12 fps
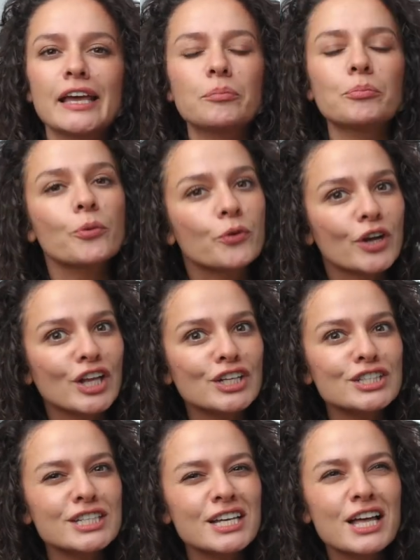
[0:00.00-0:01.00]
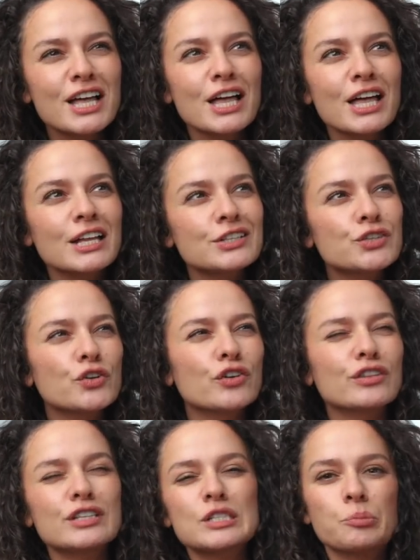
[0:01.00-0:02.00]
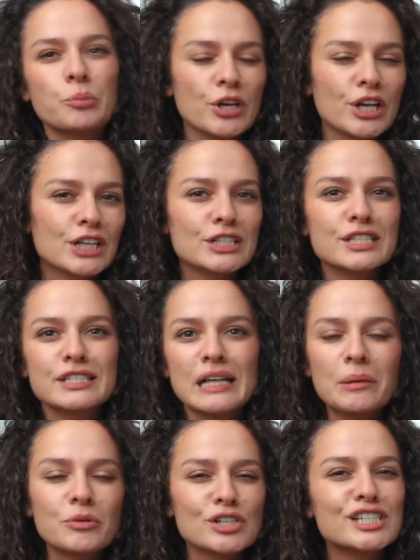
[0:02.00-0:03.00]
a print during the spring-summer